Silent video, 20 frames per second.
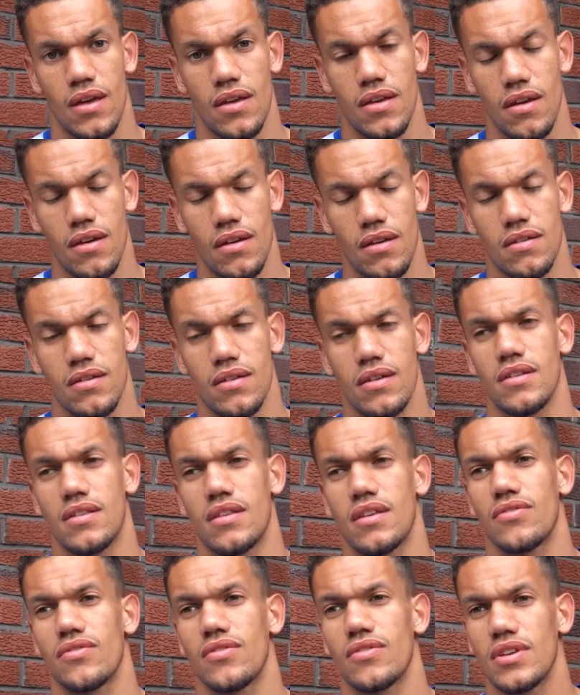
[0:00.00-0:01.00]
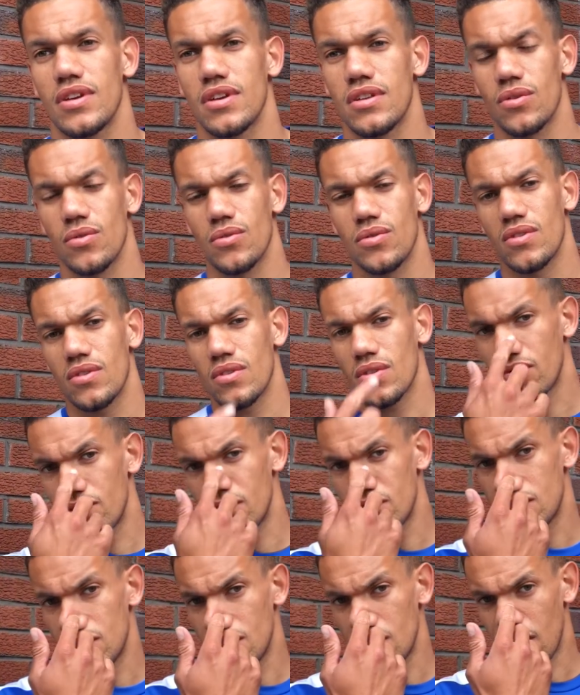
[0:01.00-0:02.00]
Yeah, yeah, definitely. I don't think
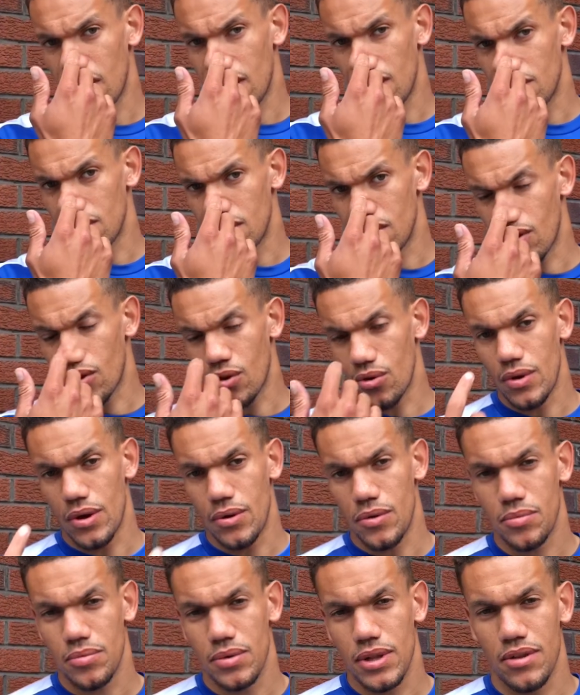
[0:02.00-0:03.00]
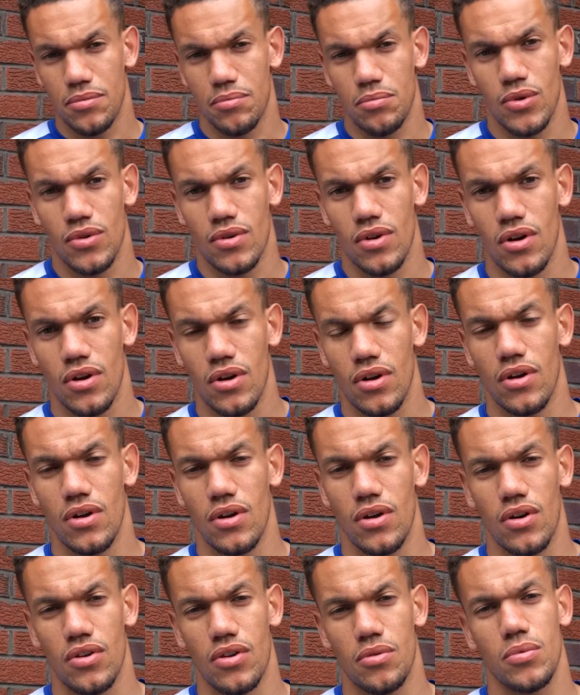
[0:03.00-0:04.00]
obviously the game didn't go the way we planned, but uh,
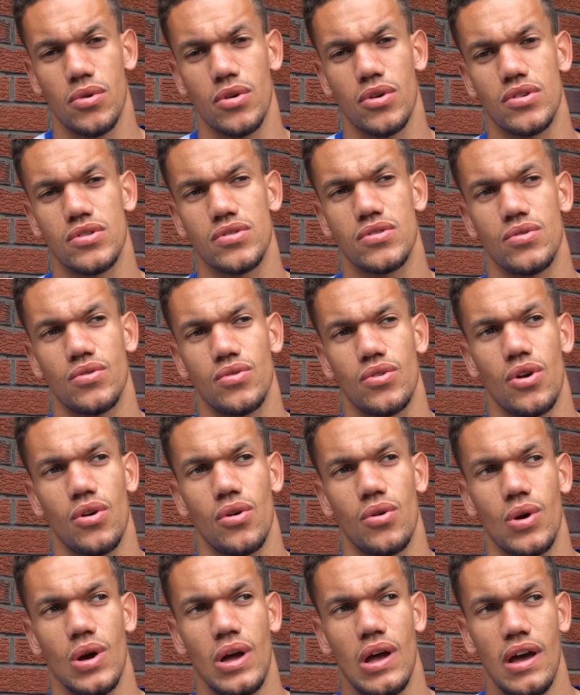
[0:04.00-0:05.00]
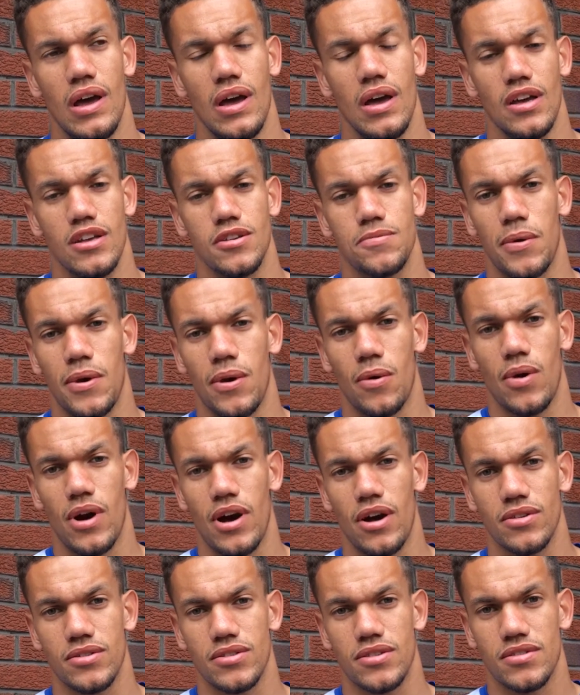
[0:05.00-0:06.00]
on a personal note, it's been a
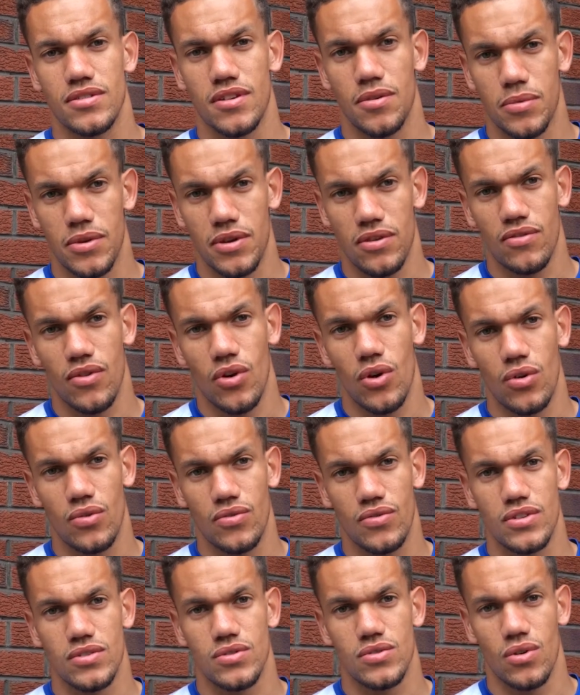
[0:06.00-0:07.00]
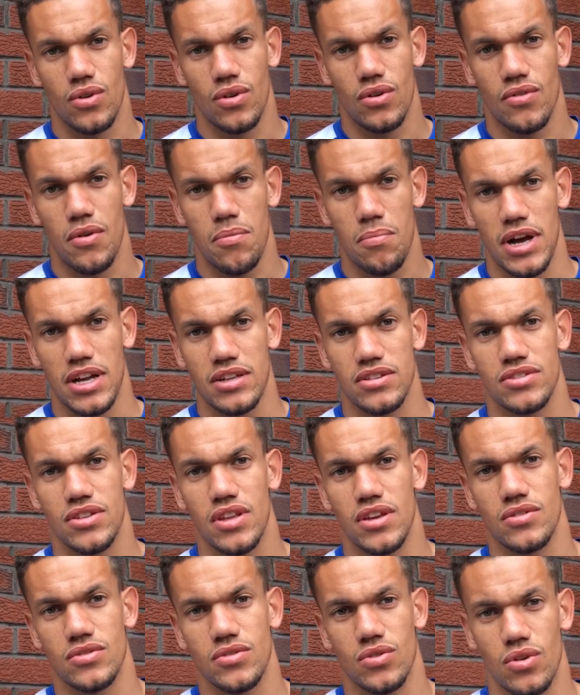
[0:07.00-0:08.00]
while since I've been involved in sort of a match
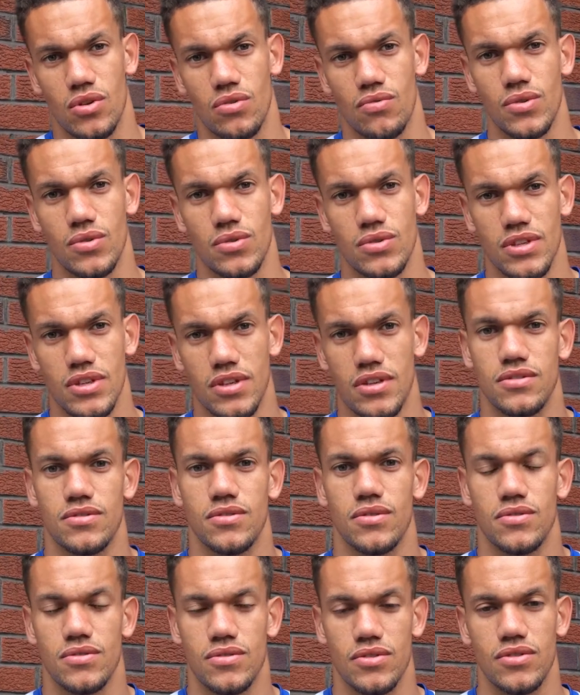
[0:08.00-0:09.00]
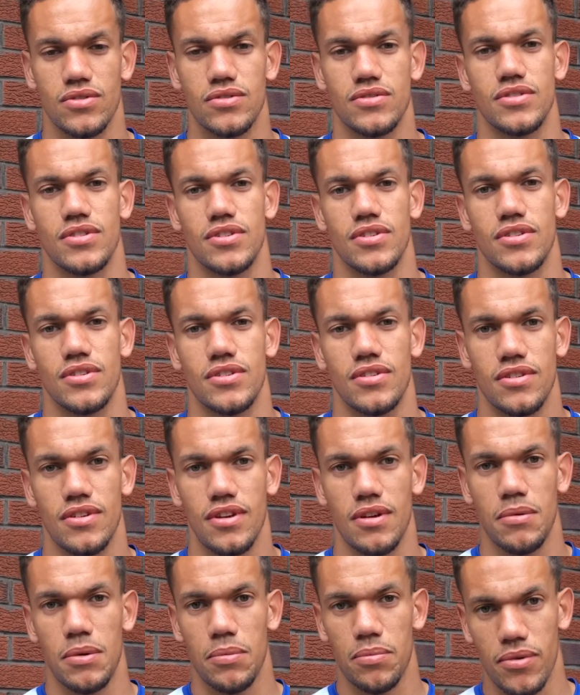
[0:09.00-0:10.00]
day sort of routine, so it was good to
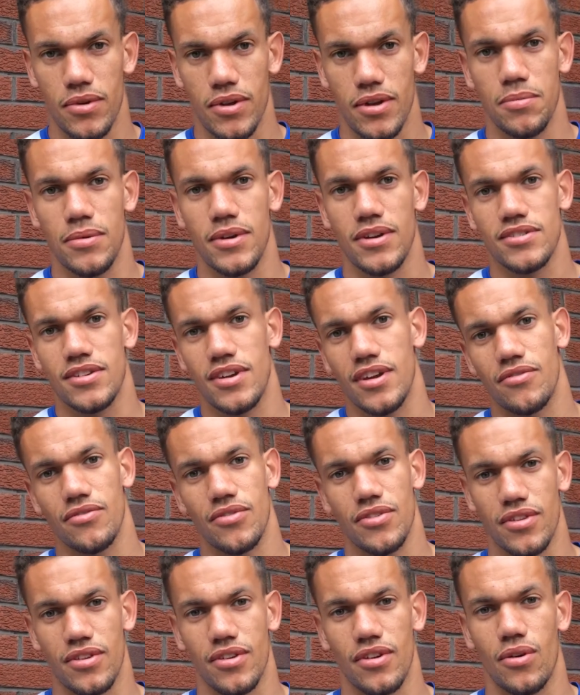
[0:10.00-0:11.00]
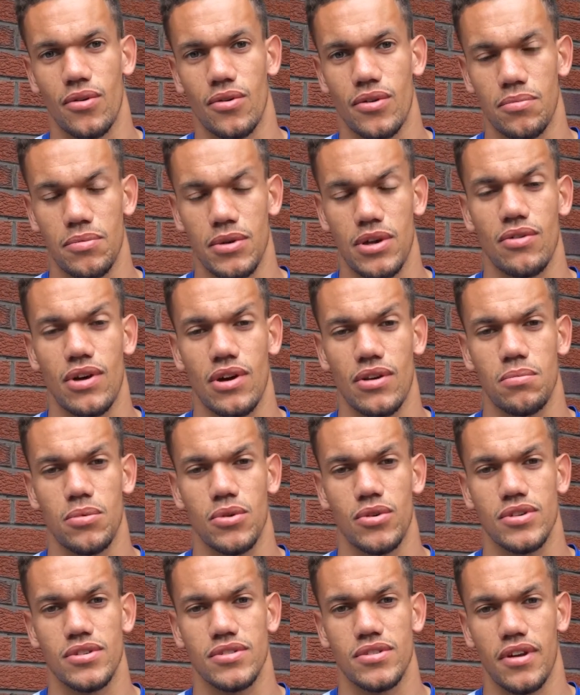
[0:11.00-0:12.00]
get my pre-match, get everything going, and be around the
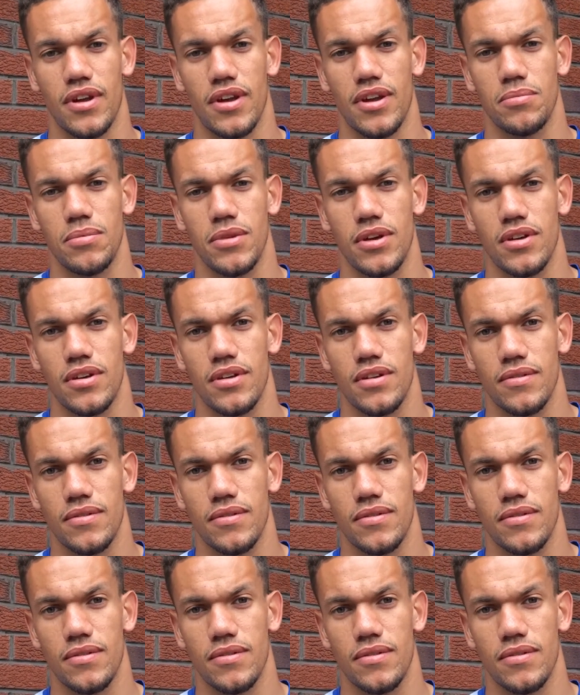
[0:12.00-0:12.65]
boys on game day.